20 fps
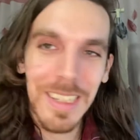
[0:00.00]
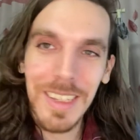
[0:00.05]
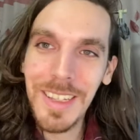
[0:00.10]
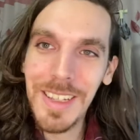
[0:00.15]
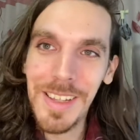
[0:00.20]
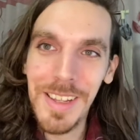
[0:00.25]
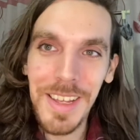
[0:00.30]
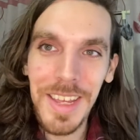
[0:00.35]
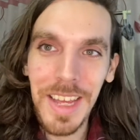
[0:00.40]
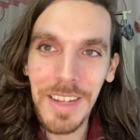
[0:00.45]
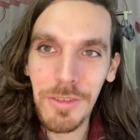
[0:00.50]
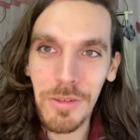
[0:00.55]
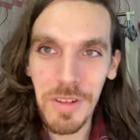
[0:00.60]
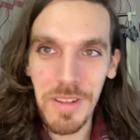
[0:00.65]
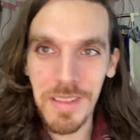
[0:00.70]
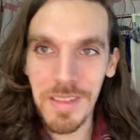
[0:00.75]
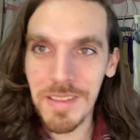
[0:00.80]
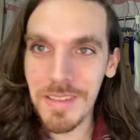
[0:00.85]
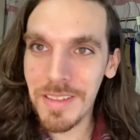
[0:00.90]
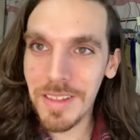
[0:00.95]
he
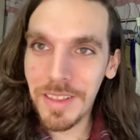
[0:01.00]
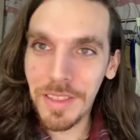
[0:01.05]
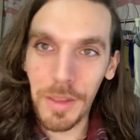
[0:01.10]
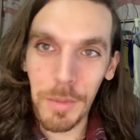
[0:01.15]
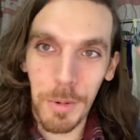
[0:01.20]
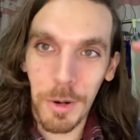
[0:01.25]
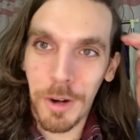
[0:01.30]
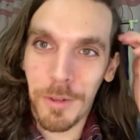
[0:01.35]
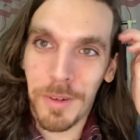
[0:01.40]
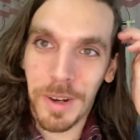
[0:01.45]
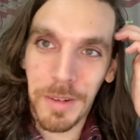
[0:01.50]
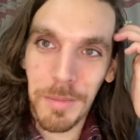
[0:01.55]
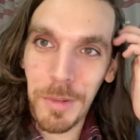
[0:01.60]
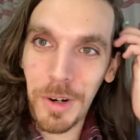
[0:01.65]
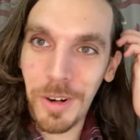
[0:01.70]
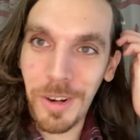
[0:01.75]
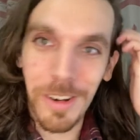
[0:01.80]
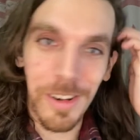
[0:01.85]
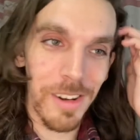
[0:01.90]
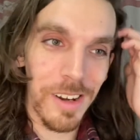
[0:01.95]
catches the perfect
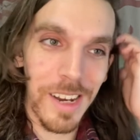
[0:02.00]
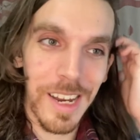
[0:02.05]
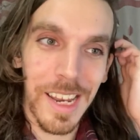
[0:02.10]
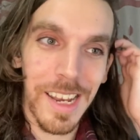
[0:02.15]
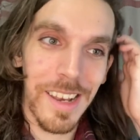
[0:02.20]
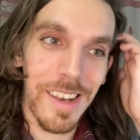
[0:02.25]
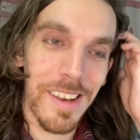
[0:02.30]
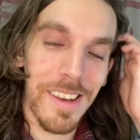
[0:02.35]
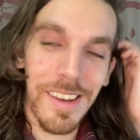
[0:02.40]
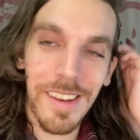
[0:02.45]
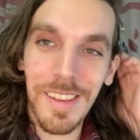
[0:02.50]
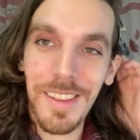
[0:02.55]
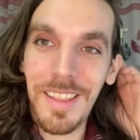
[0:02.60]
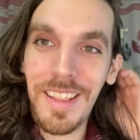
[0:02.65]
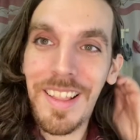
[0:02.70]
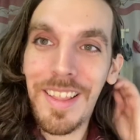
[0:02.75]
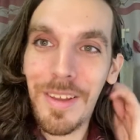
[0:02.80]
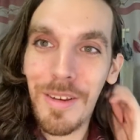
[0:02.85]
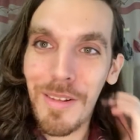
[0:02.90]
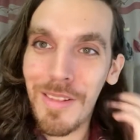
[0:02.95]
murder, and
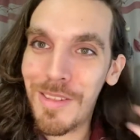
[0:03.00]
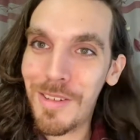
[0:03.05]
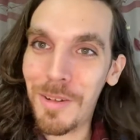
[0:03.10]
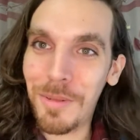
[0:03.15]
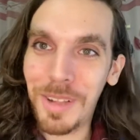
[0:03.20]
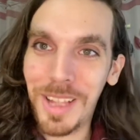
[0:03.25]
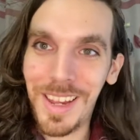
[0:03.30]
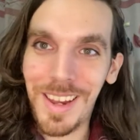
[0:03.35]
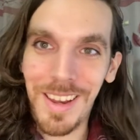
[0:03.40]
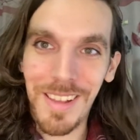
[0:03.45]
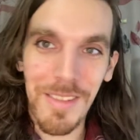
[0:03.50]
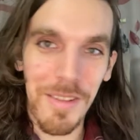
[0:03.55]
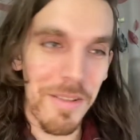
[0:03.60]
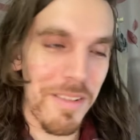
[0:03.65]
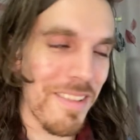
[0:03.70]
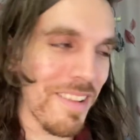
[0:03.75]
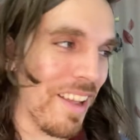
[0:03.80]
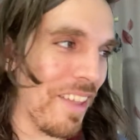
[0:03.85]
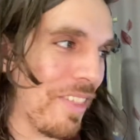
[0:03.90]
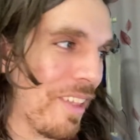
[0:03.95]
there's no leads,
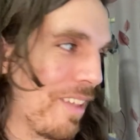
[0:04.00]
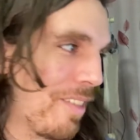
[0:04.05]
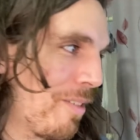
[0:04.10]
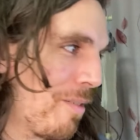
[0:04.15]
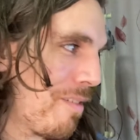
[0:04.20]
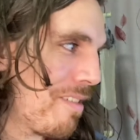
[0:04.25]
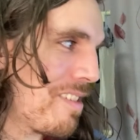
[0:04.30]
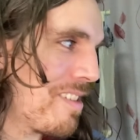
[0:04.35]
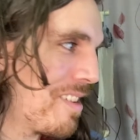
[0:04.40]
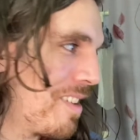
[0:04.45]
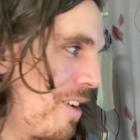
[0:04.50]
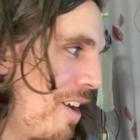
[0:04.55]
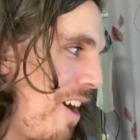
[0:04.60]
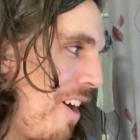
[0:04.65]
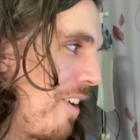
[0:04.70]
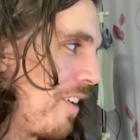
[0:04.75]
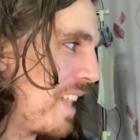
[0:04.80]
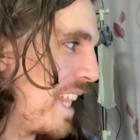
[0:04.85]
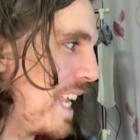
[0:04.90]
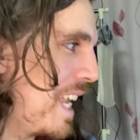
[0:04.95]
there's nothing, there's
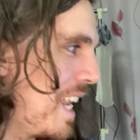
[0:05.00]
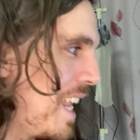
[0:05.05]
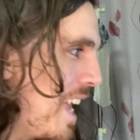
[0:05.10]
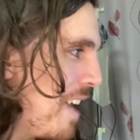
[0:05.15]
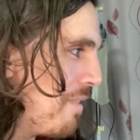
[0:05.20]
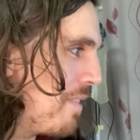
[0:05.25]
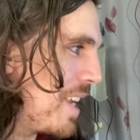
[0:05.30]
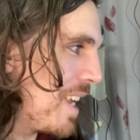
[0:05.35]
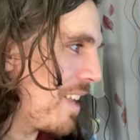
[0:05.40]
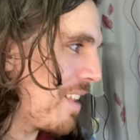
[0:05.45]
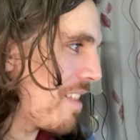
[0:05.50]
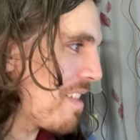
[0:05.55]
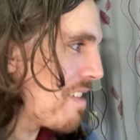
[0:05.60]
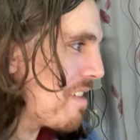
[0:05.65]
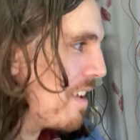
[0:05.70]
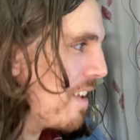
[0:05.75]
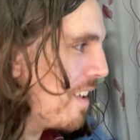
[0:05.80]
hardly any evidence.